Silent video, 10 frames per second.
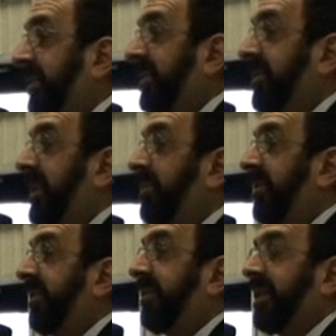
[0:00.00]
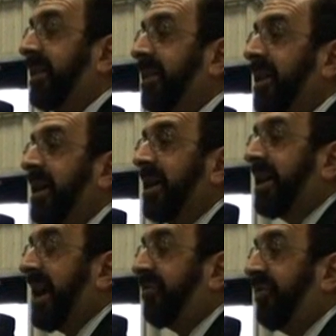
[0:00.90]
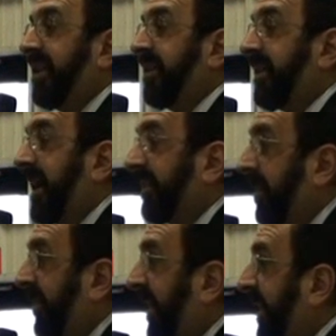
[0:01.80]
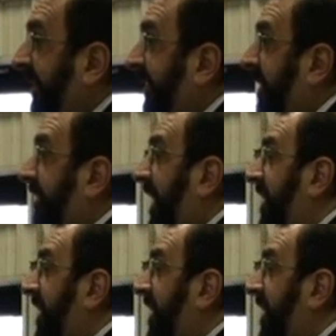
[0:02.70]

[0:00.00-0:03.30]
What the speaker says: until he was cashiered at the behest of